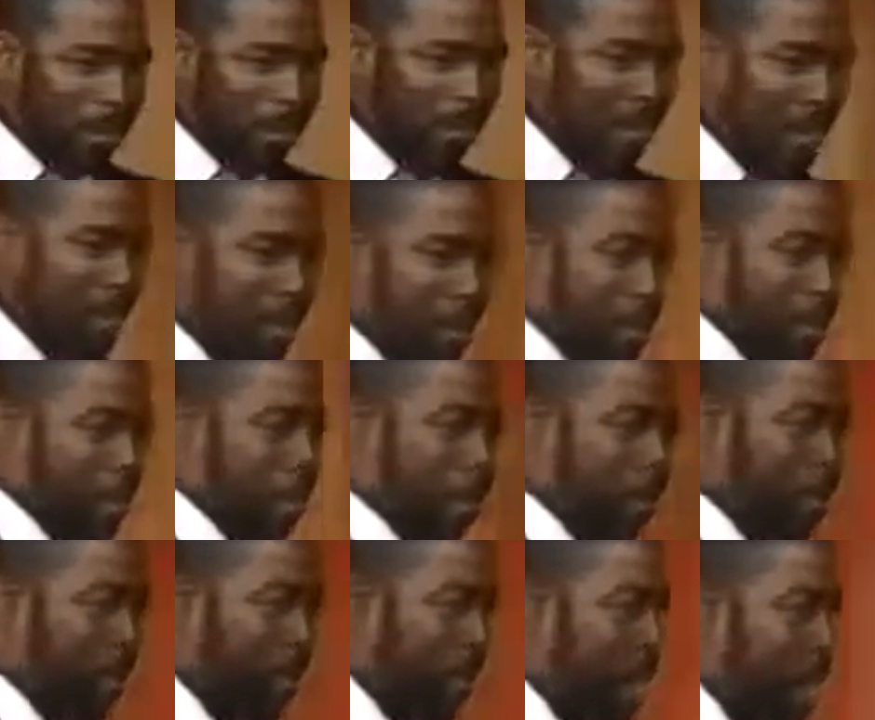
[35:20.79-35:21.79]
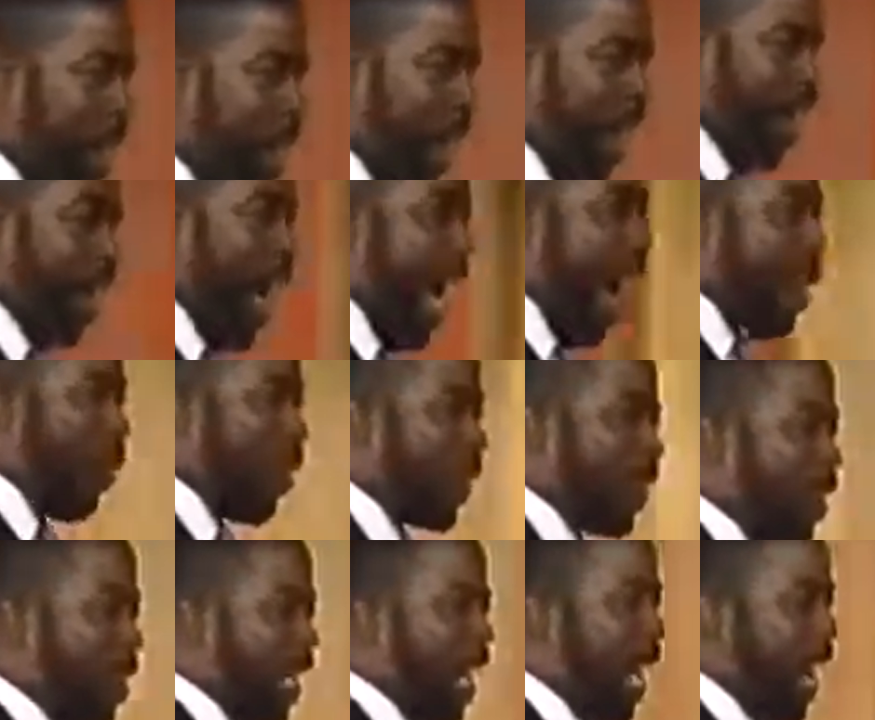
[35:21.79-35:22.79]
station. A guy was
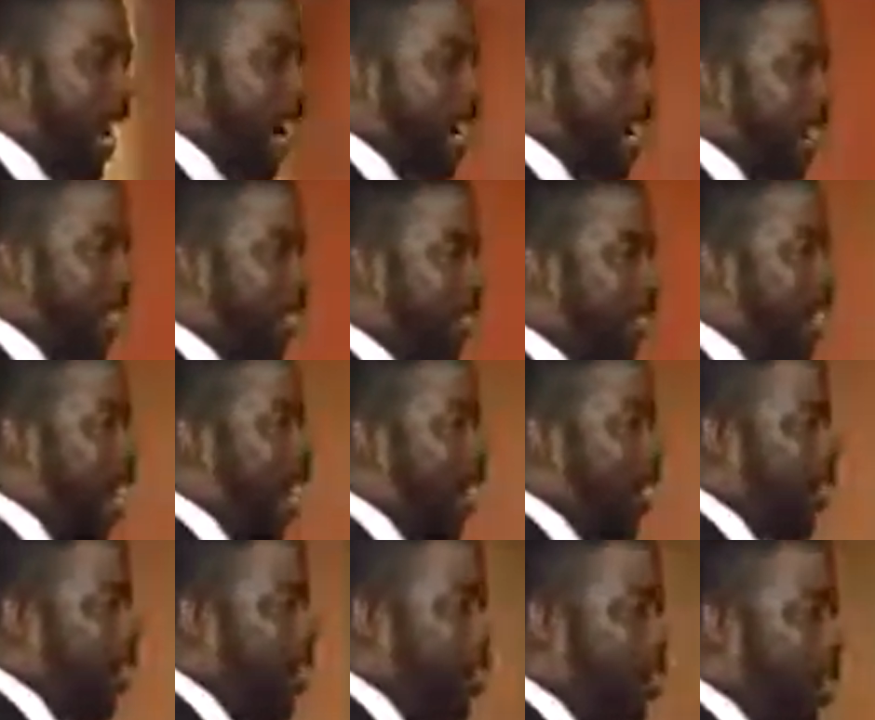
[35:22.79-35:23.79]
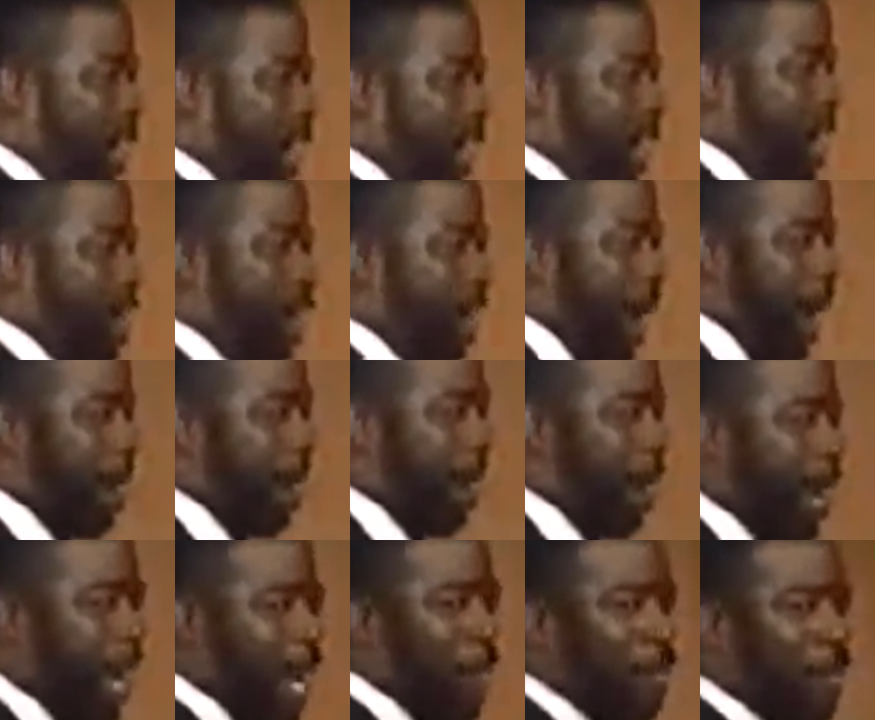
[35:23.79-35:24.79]
on the air and he started to drink by the
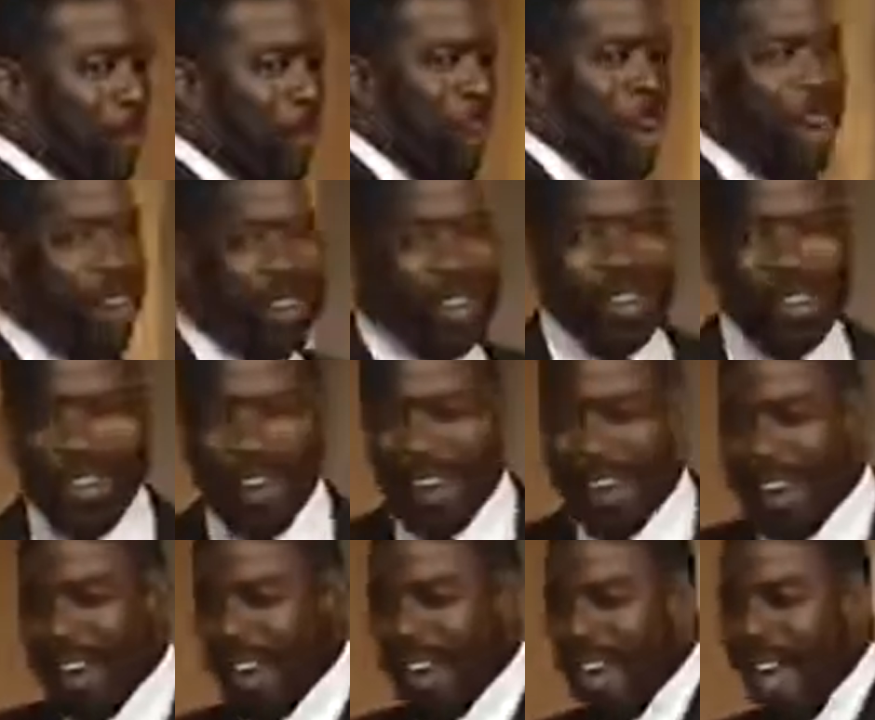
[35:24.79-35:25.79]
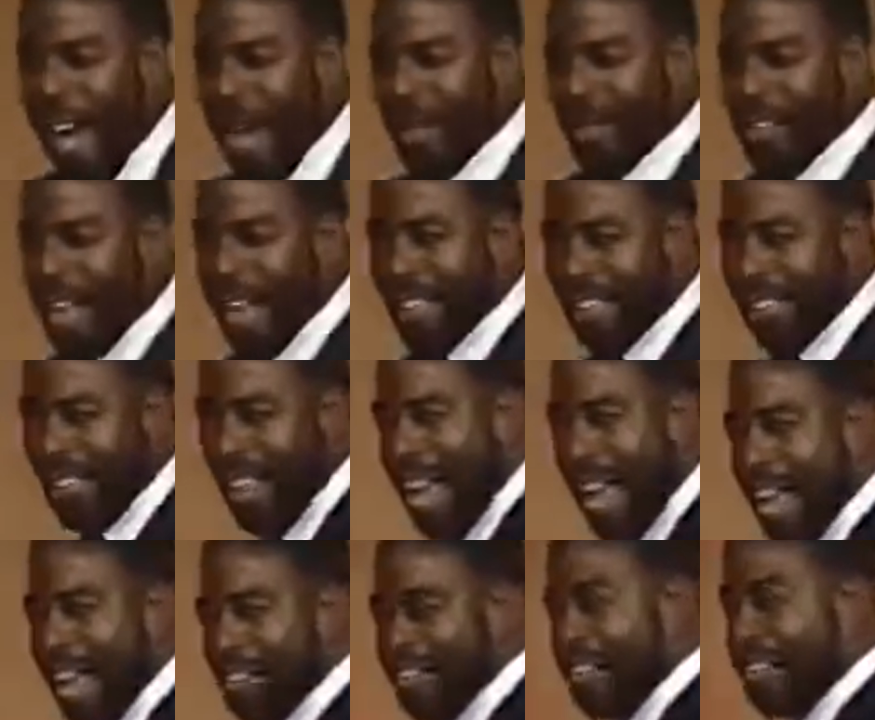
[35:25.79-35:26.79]
name of Rock. I was
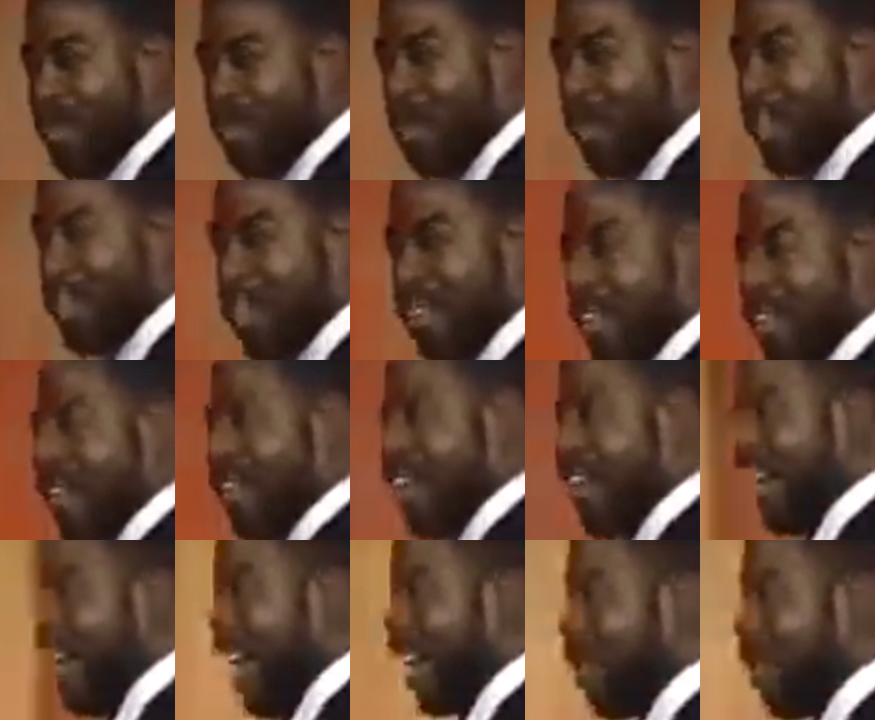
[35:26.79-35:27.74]
outside the window looking at